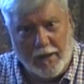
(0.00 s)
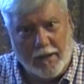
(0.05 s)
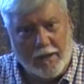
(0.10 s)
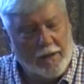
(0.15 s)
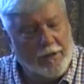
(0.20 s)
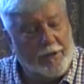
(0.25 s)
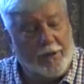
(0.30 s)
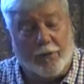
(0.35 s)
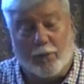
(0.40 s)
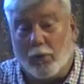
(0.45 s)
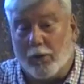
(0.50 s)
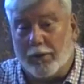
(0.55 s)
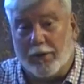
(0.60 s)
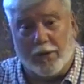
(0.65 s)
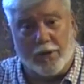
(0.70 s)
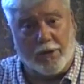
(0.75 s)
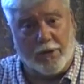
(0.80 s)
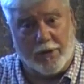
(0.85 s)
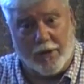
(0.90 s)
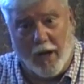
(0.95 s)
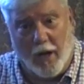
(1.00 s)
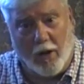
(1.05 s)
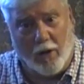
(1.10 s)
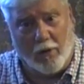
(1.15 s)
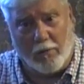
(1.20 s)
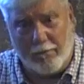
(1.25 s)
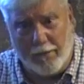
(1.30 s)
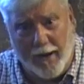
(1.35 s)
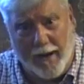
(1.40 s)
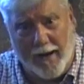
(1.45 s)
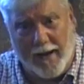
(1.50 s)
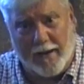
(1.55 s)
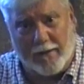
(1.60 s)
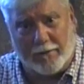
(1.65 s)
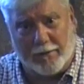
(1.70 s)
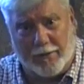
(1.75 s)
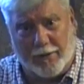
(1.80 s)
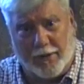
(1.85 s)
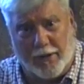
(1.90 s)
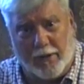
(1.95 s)
This is what this is all
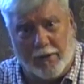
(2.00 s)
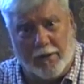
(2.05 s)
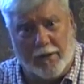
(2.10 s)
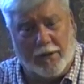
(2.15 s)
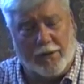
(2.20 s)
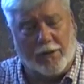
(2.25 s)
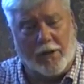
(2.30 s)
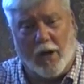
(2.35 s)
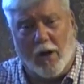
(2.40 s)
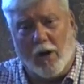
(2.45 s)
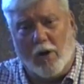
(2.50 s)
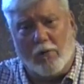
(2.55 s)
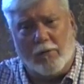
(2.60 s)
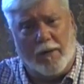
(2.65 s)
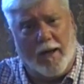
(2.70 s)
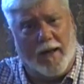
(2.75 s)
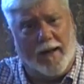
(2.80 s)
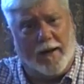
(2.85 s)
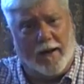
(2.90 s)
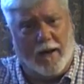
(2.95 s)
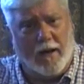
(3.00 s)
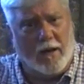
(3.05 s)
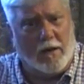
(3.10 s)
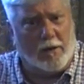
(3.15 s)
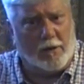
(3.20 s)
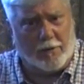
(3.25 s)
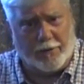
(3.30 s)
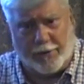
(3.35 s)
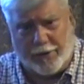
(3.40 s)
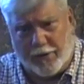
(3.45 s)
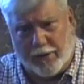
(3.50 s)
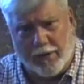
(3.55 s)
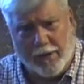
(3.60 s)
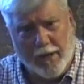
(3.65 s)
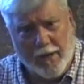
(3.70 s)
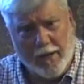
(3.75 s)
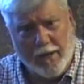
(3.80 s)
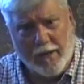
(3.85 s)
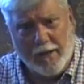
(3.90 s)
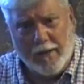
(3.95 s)
about, see. This all got lost
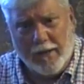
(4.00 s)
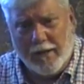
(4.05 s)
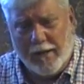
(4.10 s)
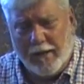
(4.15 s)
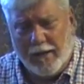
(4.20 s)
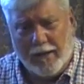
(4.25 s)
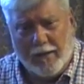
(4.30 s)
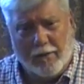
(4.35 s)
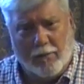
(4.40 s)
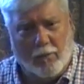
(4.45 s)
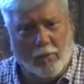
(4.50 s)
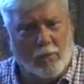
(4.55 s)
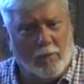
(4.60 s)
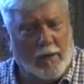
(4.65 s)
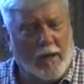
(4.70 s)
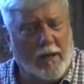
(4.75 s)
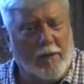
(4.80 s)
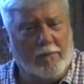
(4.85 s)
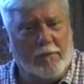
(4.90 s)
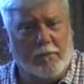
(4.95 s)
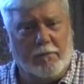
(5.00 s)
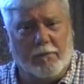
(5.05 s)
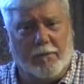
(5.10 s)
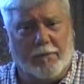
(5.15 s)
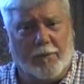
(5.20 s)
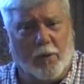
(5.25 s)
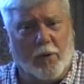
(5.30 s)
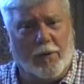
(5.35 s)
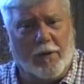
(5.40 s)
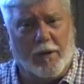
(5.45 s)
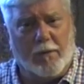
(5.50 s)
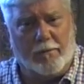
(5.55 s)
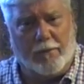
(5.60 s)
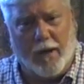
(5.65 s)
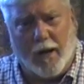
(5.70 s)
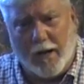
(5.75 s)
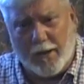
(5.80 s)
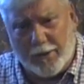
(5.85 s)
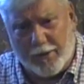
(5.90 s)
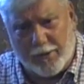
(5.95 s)
even before the
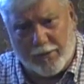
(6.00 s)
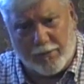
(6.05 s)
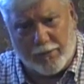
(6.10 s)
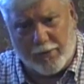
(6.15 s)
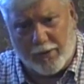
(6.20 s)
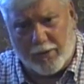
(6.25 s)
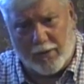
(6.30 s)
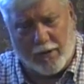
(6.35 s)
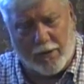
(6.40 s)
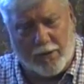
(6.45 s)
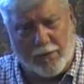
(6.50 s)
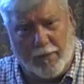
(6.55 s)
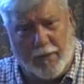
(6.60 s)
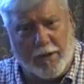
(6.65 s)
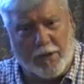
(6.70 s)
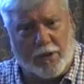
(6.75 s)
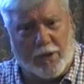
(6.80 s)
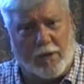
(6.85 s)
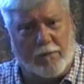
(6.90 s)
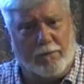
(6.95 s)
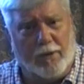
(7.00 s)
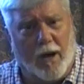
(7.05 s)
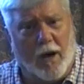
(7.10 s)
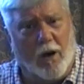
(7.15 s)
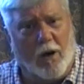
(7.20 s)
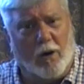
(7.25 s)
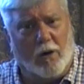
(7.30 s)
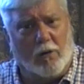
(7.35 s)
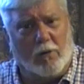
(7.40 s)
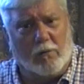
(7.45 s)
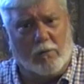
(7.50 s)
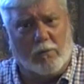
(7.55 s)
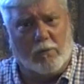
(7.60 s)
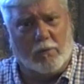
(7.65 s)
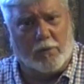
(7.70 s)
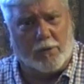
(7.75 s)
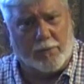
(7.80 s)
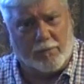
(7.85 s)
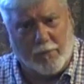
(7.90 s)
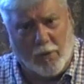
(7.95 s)
apostles, especially Paul,
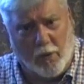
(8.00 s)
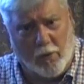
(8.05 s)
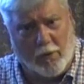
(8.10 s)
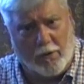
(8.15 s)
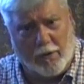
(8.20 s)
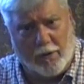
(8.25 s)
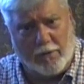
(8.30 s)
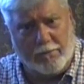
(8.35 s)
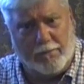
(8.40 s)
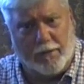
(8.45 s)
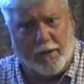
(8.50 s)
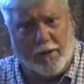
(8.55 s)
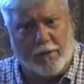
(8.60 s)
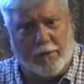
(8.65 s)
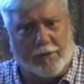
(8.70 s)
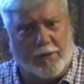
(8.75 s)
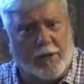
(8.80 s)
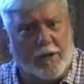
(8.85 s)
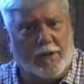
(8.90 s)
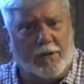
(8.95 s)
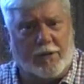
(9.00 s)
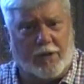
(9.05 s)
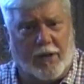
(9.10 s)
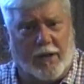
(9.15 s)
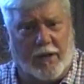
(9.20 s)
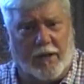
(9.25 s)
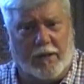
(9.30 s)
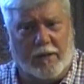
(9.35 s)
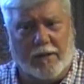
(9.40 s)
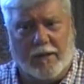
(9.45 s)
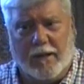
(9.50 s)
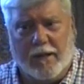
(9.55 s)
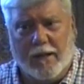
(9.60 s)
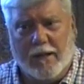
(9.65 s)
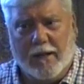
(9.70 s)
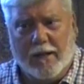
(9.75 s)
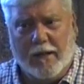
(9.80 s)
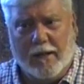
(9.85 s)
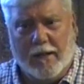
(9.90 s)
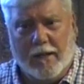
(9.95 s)
was martyred because he said
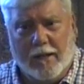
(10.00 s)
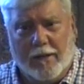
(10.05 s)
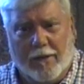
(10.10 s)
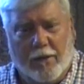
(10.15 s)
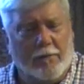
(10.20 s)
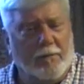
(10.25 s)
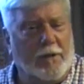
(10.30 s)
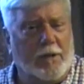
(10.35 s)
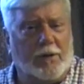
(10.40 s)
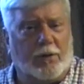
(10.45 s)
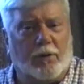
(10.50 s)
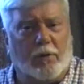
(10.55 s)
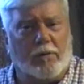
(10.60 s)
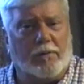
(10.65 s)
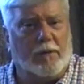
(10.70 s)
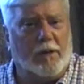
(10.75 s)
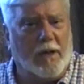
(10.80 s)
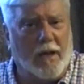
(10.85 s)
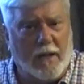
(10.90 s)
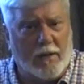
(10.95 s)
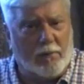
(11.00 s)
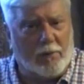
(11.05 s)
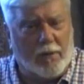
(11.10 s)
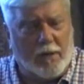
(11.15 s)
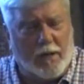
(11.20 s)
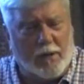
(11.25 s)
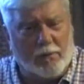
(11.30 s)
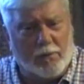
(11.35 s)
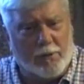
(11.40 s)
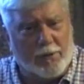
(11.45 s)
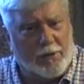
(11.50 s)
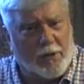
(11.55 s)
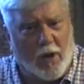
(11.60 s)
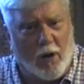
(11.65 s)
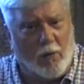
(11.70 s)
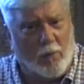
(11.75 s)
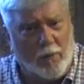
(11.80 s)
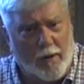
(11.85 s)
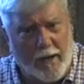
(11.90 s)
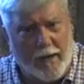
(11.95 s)
the mystery of iniquity was
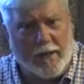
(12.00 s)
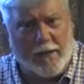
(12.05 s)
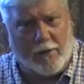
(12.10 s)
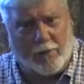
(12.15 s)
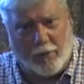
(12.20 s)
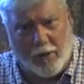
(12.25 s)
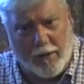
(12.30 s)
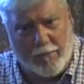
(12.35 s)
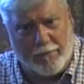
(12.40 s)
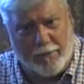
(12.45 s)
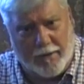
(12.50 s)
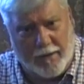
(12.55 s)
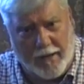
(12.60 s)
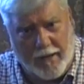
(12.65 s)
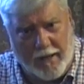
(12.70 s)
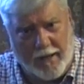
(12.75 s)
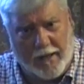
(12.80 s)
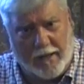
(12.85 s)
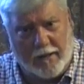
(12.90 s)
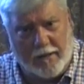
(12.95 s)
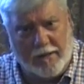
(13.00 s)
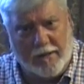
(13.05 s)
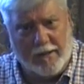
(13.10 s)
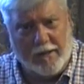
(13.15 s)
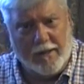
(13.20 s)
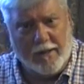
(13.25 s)
already creeping in